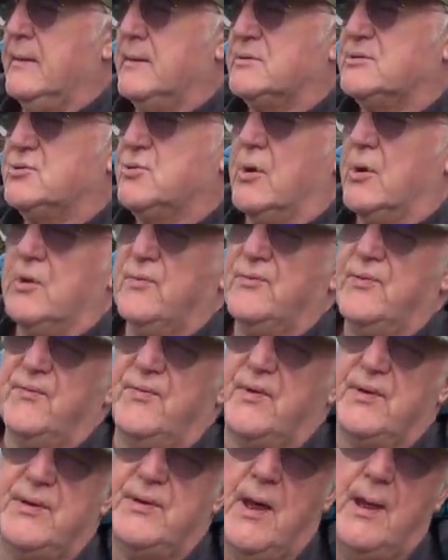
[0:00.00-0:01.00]
the struggle for
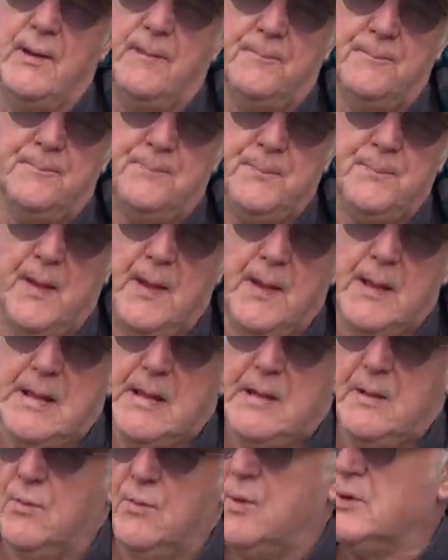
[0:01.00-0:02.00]
Verdun
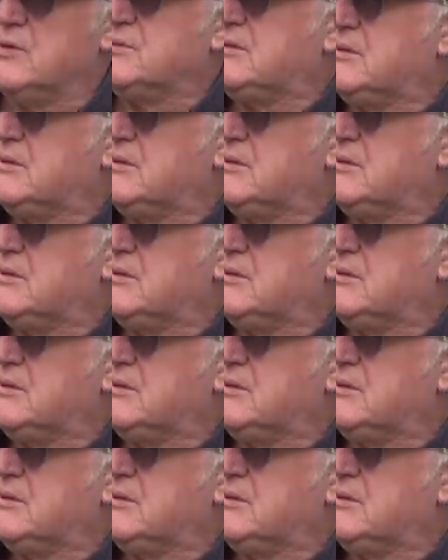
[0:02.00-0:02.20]
was